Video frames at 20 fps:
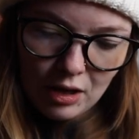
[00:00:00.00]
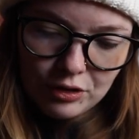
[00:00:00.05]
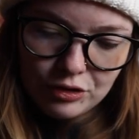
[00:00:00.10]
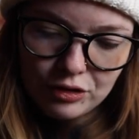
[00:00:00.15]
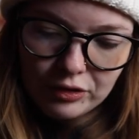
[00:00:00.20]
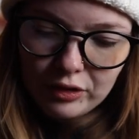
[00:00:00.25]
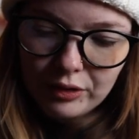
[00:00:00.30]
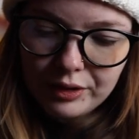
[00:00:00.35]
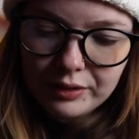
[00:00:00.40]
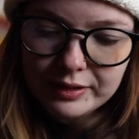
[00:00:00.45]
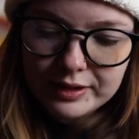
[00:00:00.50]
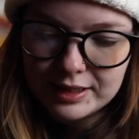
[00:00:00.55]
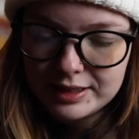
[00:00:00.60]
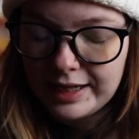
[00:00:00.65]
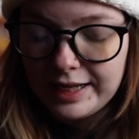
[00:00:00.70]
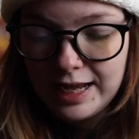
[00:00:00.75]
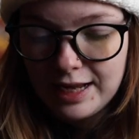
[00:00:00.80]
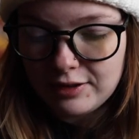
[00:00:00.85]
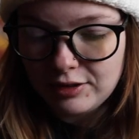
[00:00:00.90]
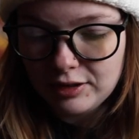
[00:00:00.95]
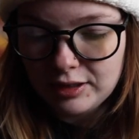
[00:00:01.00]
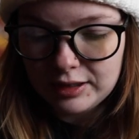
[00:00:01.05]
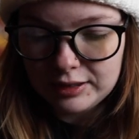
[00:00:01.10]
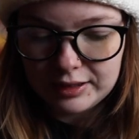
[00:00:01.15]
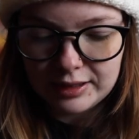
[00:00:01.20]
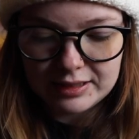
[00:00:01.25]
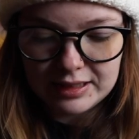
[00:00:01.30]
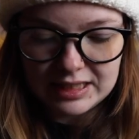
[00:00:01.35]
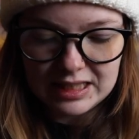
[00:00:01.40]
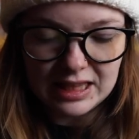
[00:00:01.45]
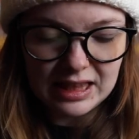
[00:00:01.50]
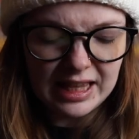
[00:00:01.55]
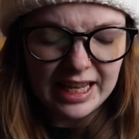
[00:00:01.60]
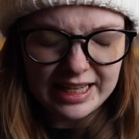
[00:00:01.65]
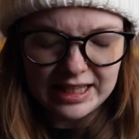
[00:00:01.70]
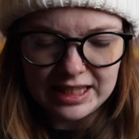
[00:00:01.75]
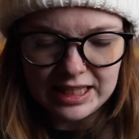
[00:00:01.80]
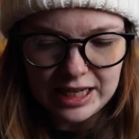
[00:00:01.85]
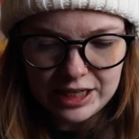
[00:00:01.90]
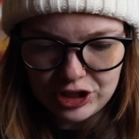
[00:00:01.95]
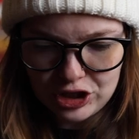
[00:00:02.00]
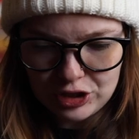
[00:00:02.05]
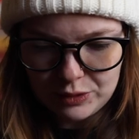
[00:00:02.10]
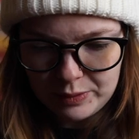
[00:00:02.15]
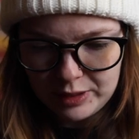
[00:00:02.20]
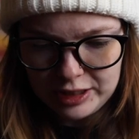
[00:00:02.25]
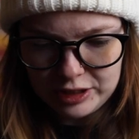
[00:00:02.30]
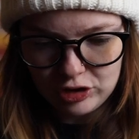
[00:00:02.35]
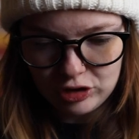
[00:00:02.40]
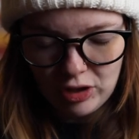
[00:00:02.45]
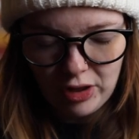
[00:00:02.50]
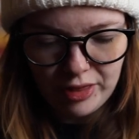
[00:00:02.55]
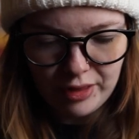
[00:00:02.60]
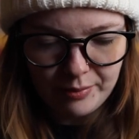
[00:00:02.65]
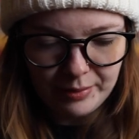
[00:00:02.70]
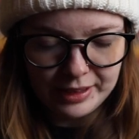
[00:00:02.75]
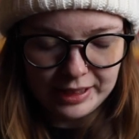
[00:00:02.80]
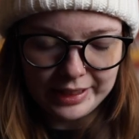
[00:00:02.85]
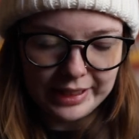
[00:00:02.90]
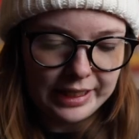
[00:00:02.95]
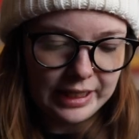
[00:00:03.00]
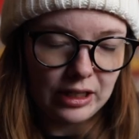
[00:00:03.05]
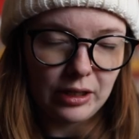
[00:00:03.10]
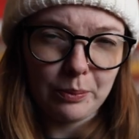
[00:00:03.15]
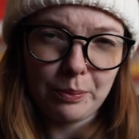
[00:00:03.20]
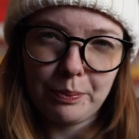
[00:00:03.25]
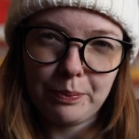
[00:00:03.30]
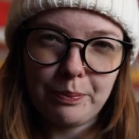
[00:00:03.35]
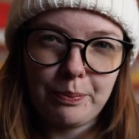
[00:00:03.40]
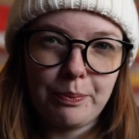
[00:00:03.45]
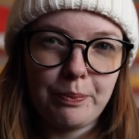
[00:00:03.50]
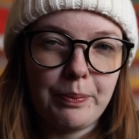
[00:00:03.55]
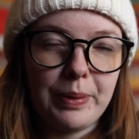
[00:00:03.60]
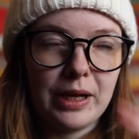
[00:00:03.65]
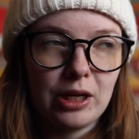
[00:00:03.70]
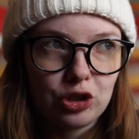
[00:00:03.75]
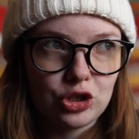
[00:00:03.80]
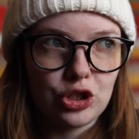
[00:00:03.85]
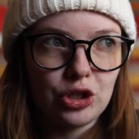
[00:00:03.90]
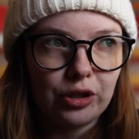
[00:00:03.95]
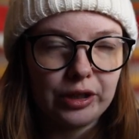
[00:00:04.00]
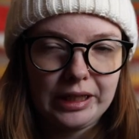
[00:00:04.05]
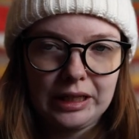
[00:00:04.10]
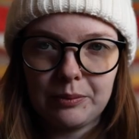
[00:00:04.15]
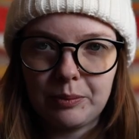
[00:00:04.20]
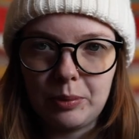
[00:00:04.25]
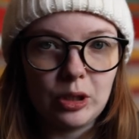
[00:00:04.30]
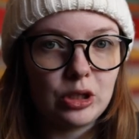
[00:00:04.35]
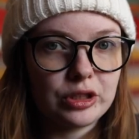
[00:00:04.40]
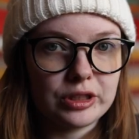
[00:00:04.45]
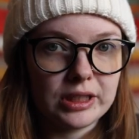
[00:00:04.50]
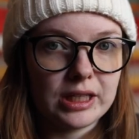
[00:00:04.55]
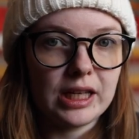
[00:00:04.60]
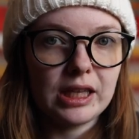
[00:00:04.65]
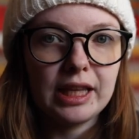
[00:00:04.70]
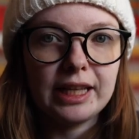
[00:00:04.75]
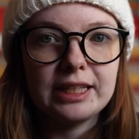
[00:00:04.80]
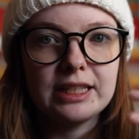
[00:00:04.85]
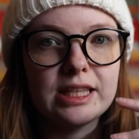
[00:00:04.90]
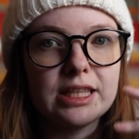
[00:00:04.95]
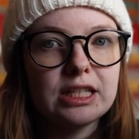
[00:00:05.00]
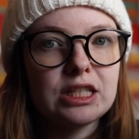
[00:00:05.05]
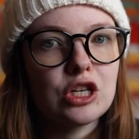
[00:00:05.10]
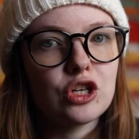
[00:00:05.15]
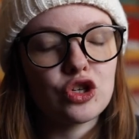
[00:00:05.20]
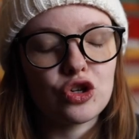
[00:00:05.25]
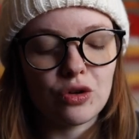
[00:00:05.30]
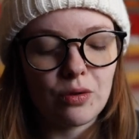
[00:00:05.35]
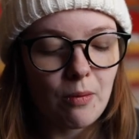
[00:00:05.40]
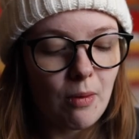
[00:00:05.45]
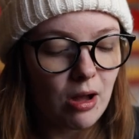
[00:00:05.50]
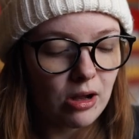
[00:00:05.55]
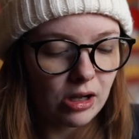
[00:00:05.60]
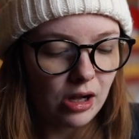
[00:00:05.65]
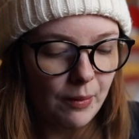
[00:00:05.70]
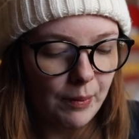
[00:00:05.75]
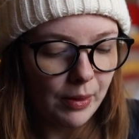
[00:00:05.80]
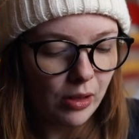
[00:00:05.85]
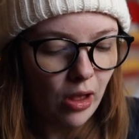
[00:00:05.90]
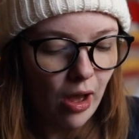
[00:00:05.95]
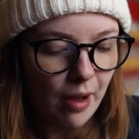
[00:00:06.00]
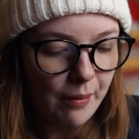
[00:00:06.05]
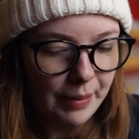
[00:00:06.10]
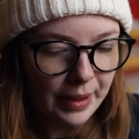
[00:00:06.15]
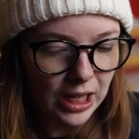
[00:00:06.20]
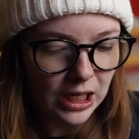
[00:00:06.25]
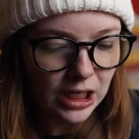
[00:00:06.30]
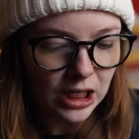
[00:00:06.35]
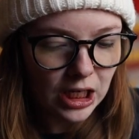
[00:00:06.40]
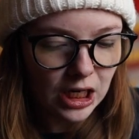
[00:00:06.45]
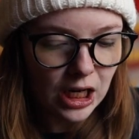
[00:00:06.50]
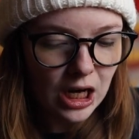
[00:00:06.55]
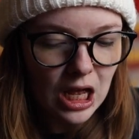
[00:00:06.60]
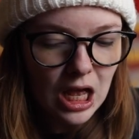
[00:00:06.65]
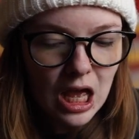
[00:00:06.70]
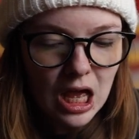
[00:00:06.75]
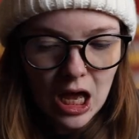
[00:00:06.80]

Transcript: So the only reason I canceled it is because I didn't like the edges when I saw them like in a picture in person. I liked the digital mock-up a lot better.